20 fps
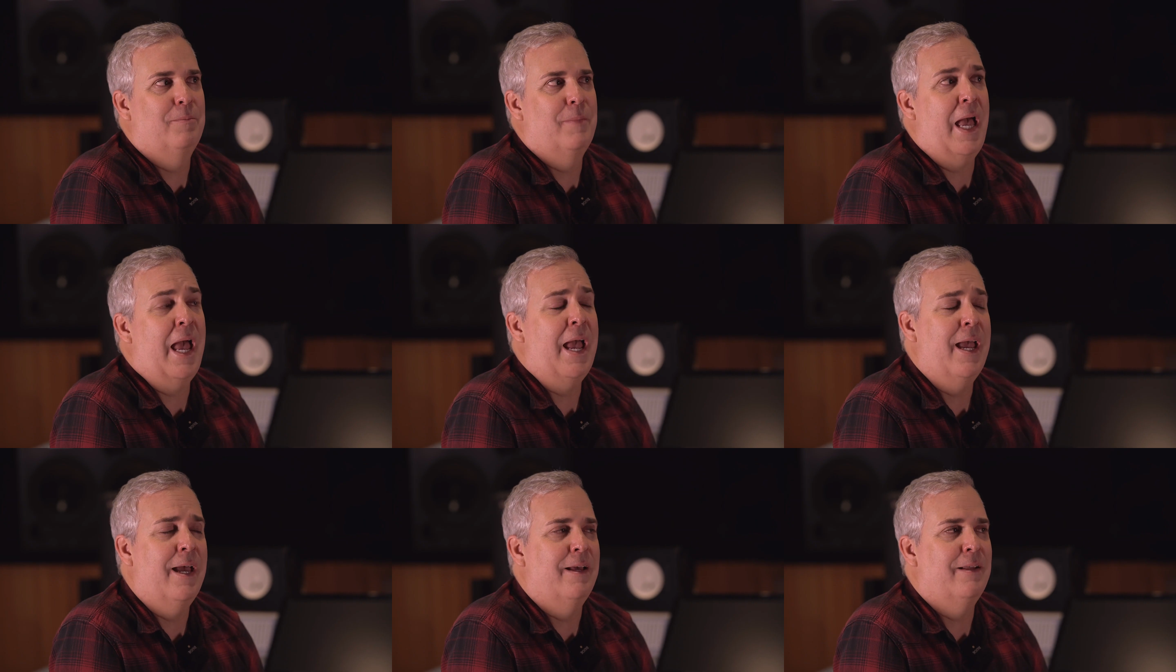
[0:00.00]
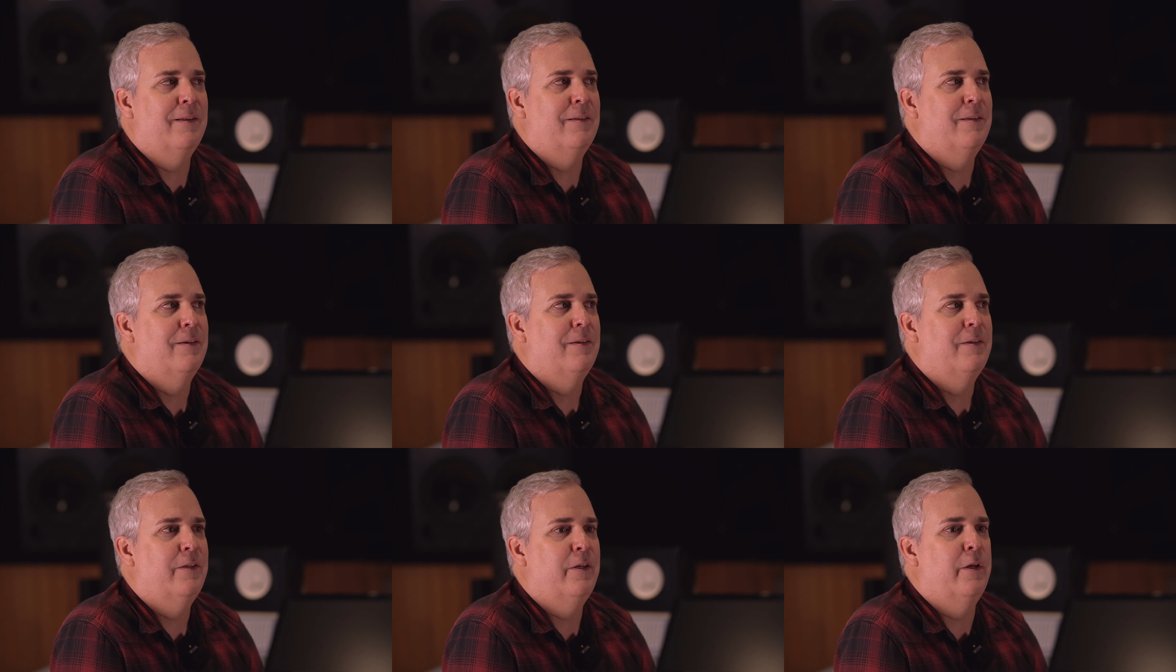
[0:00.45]
And
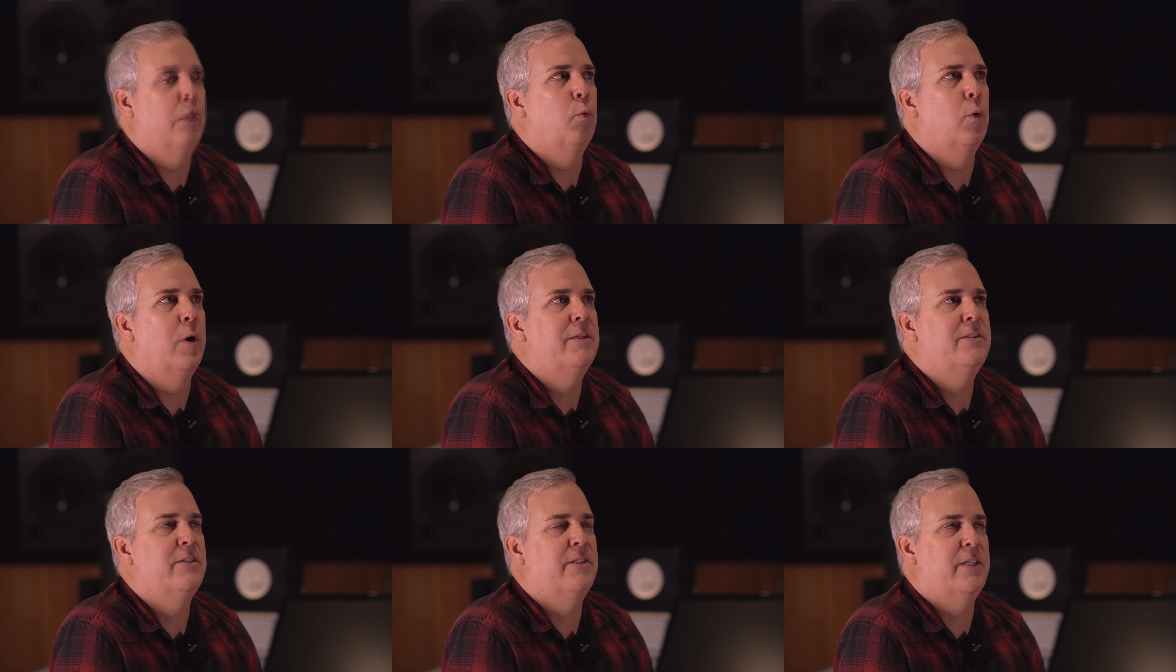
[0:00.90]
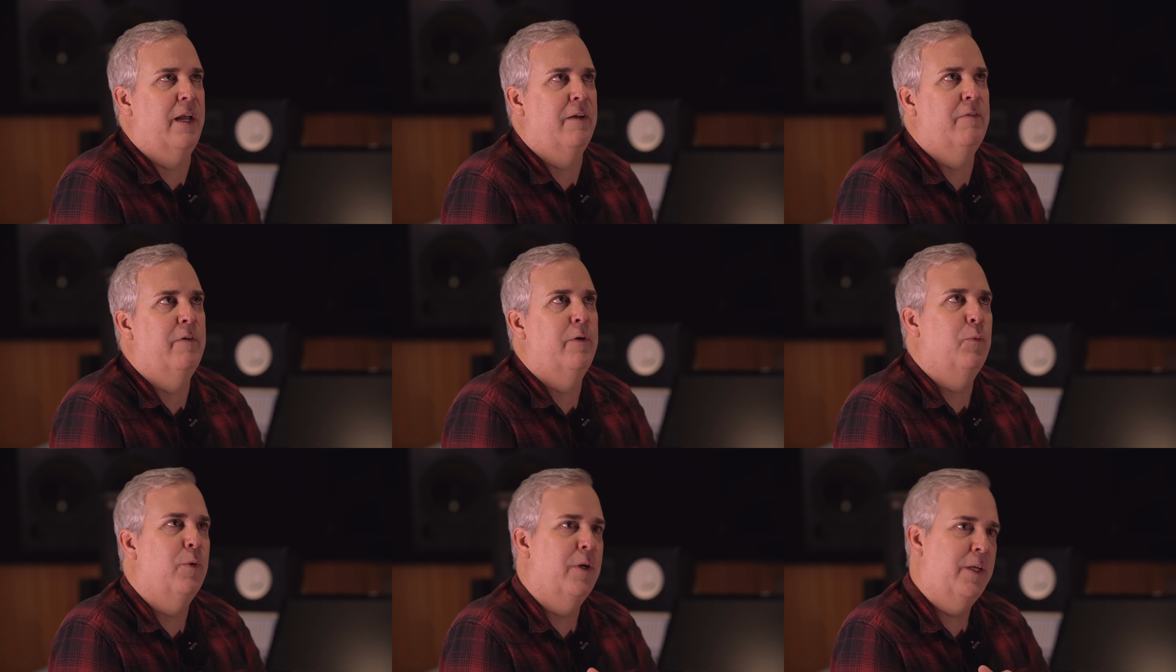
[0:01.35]
once
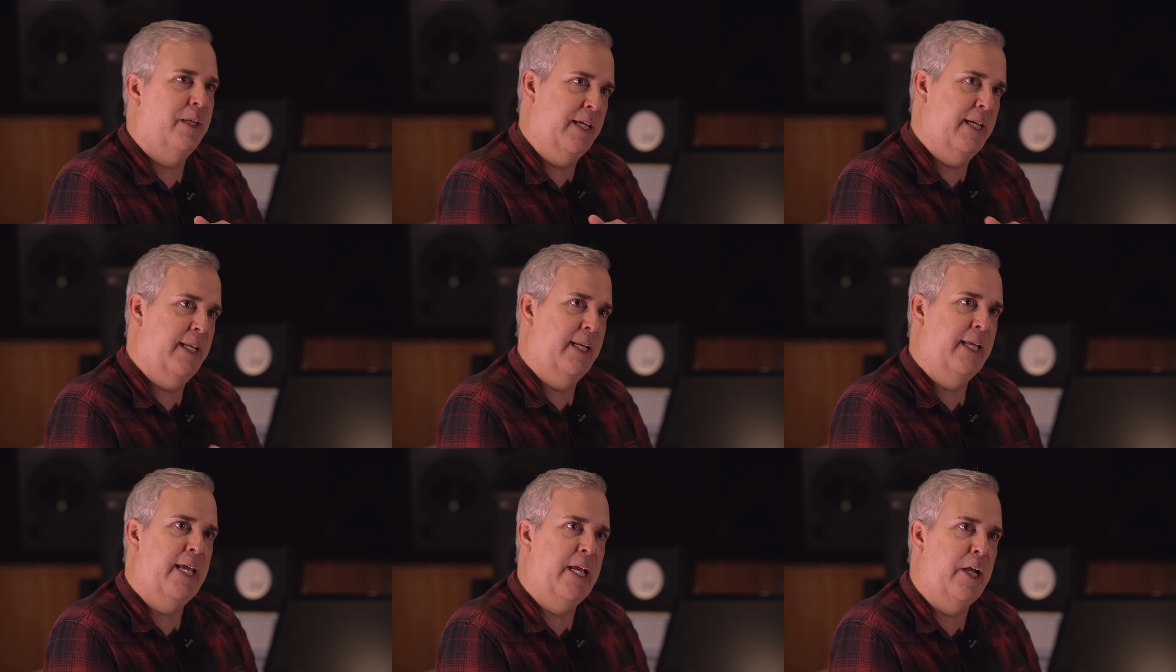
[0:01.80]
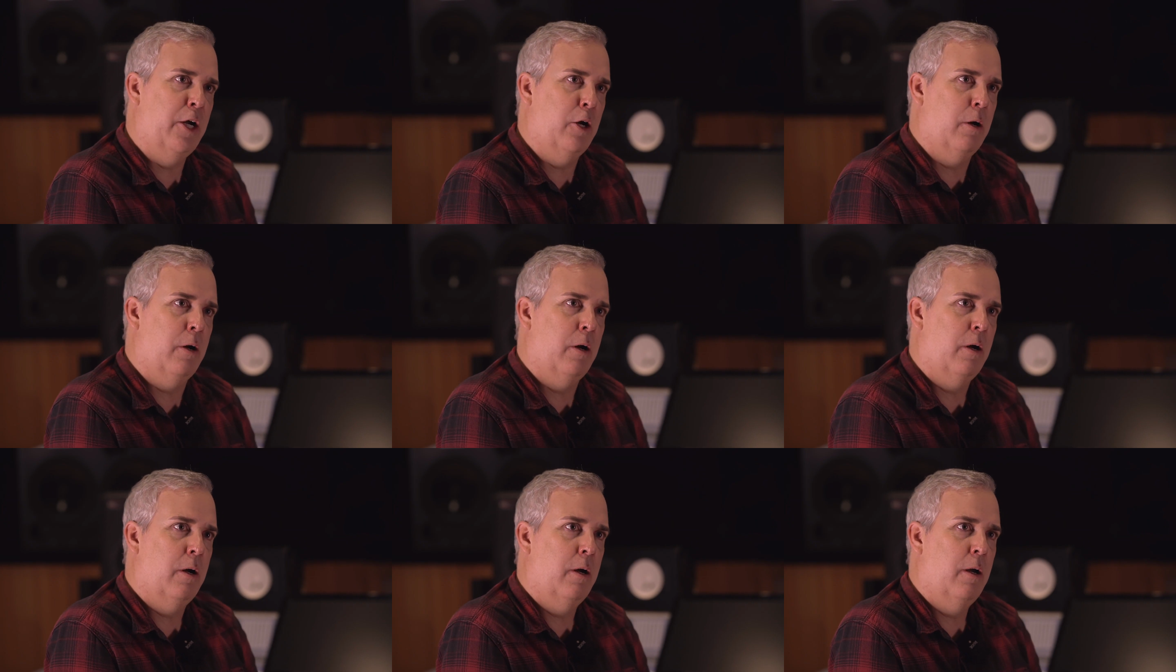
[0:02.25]
everyone can
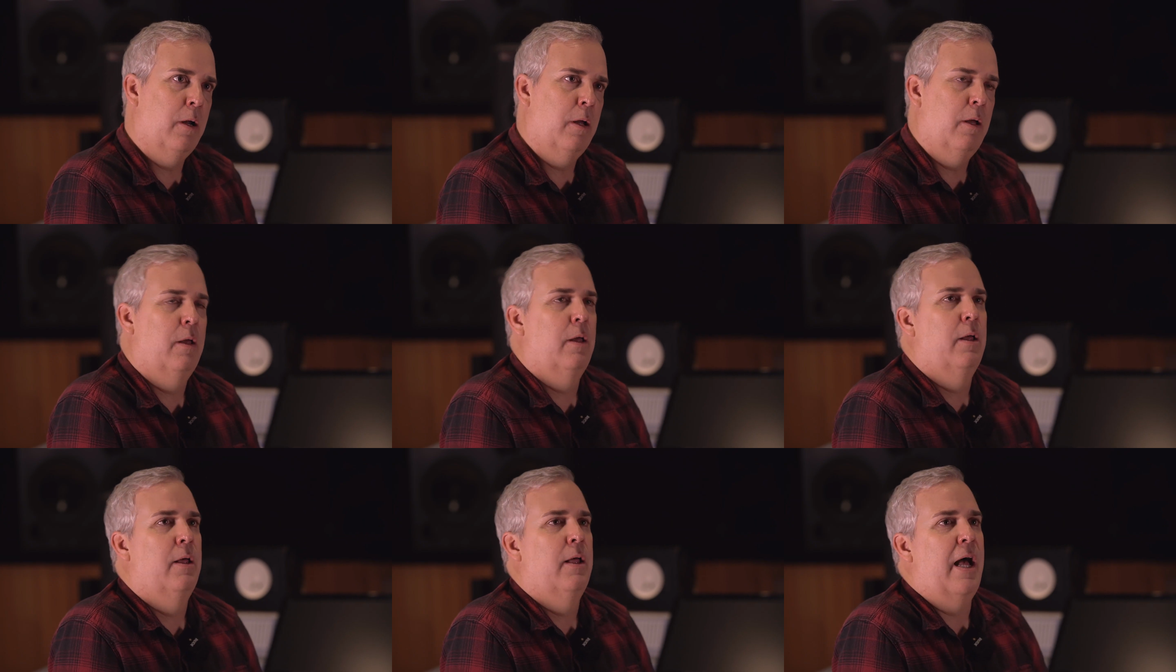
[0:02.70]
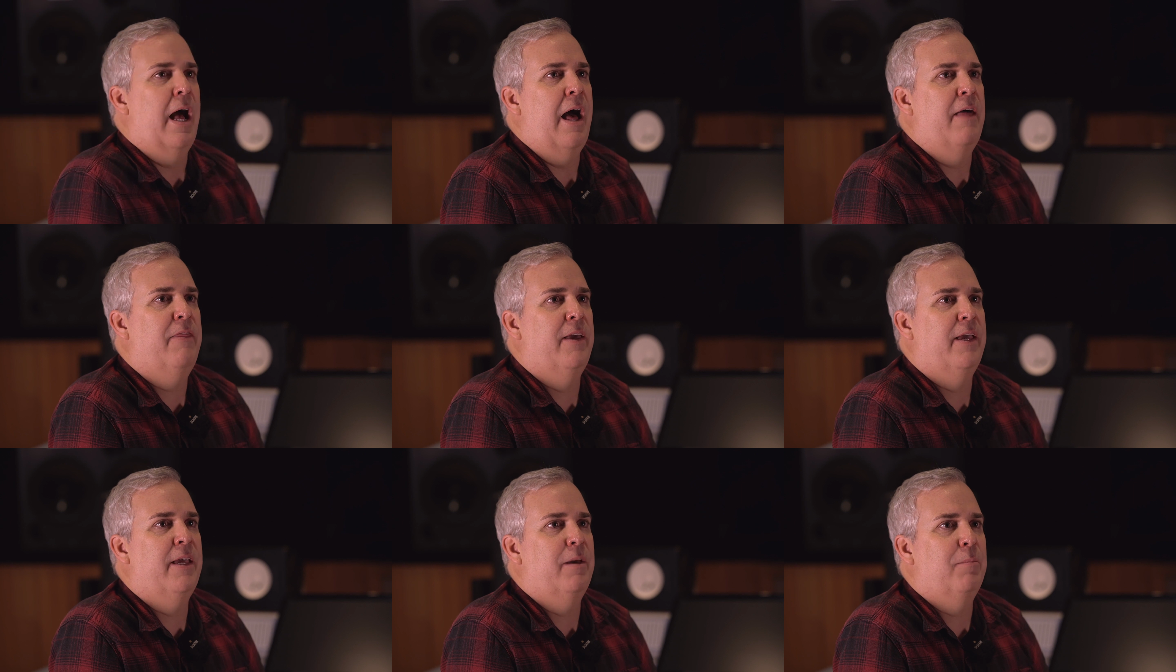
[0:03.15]
hear, I
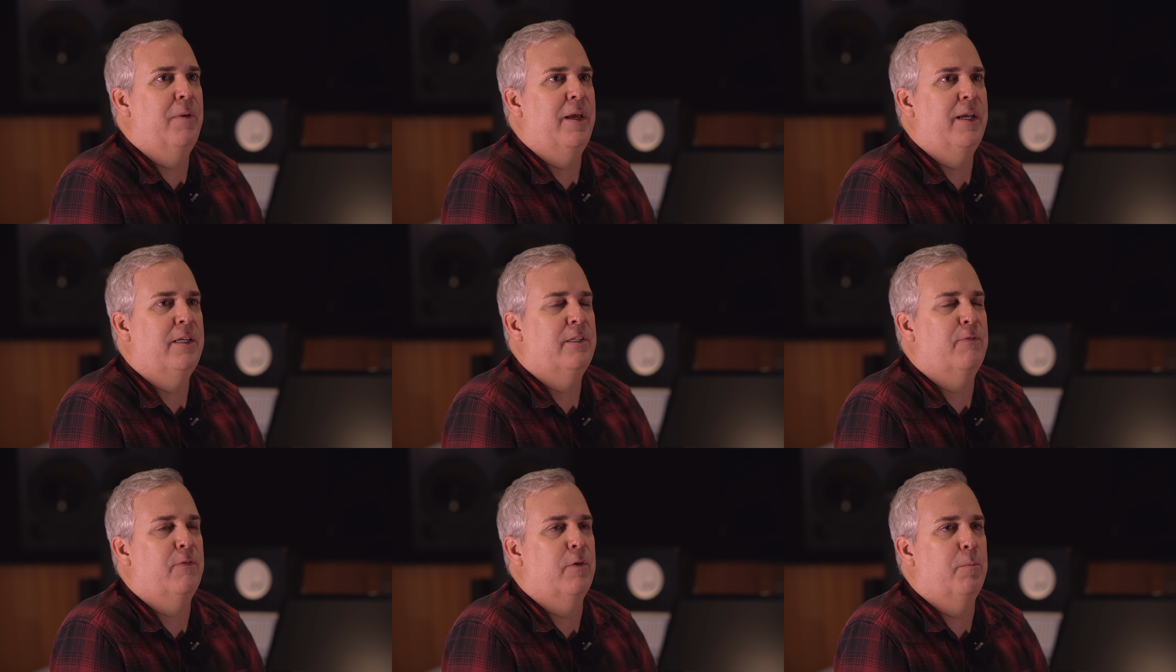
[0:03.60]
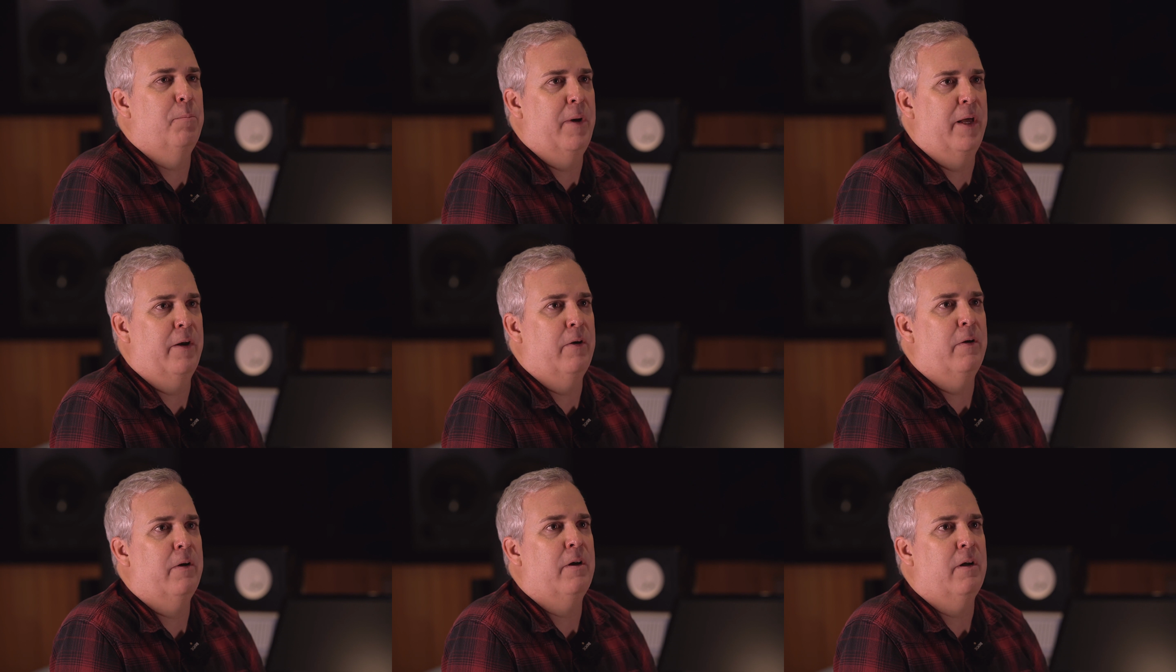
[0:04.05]
think it makes for
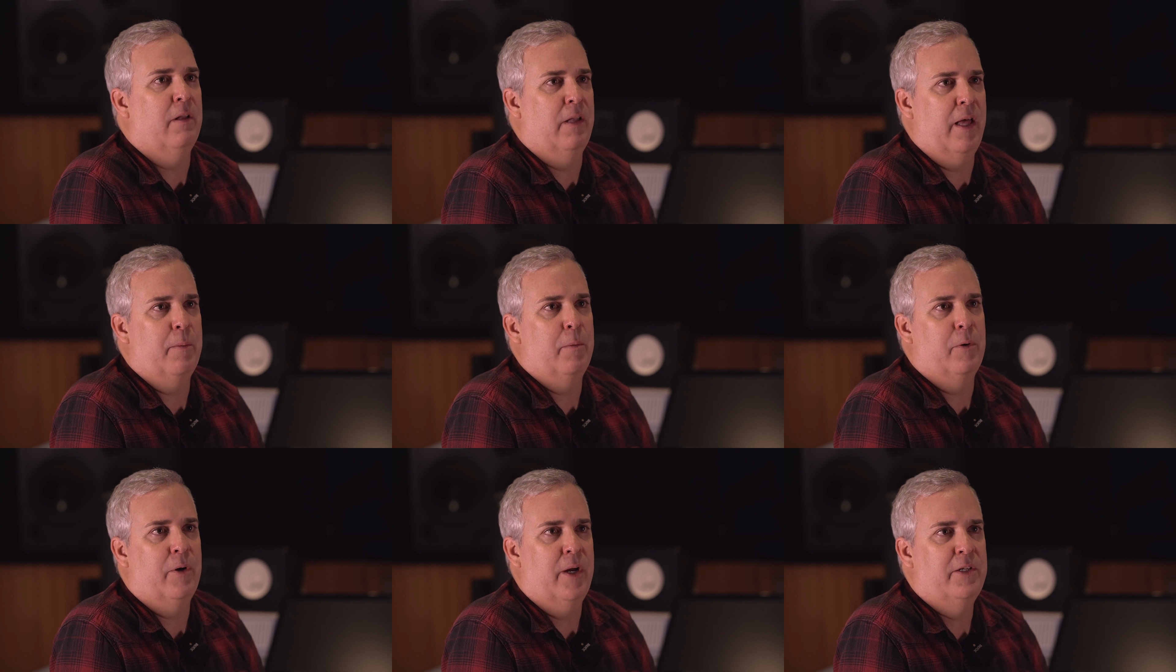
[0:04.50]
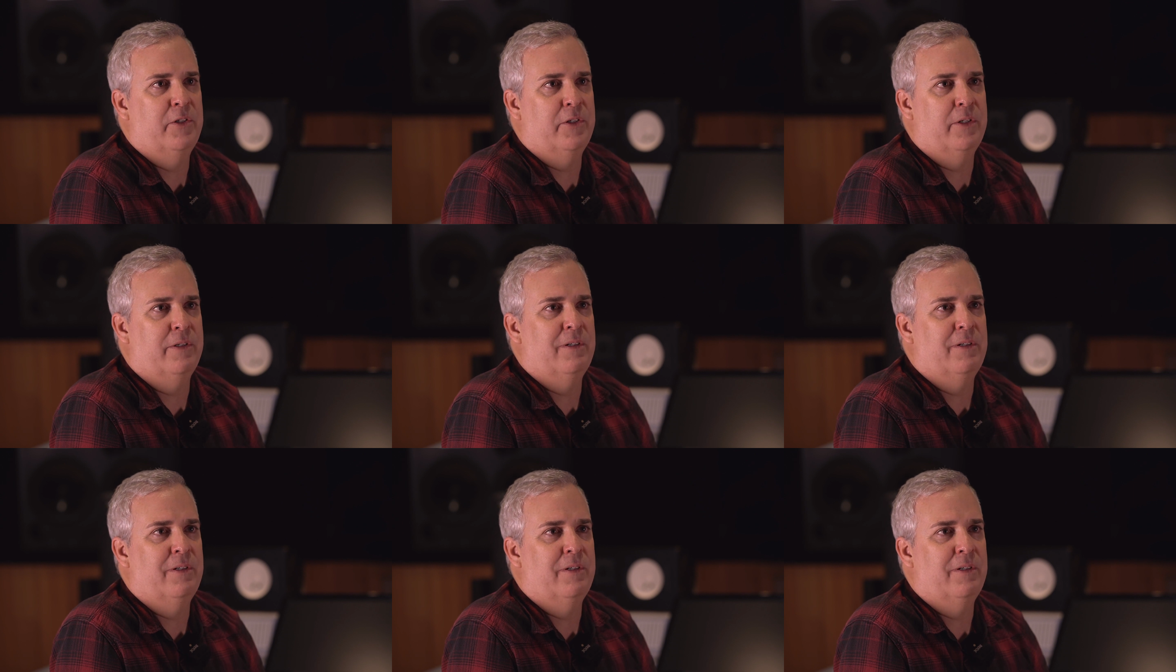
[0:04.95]
better collaboration.